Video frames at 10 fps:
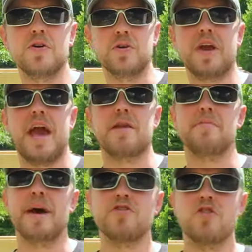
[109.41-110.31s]
You
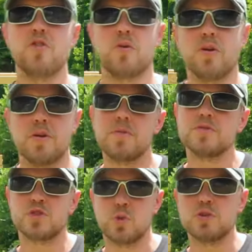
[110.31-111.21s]
can measure your
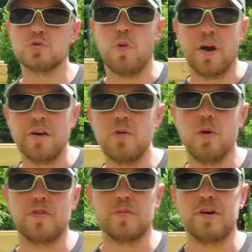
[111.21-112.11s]
source water,
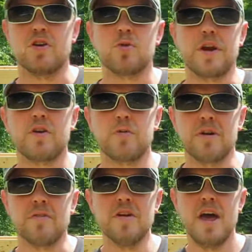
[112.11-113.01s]
whether it be a creek or
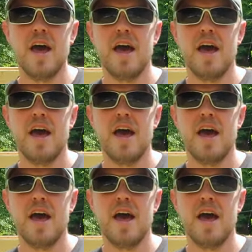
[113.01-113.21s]
river.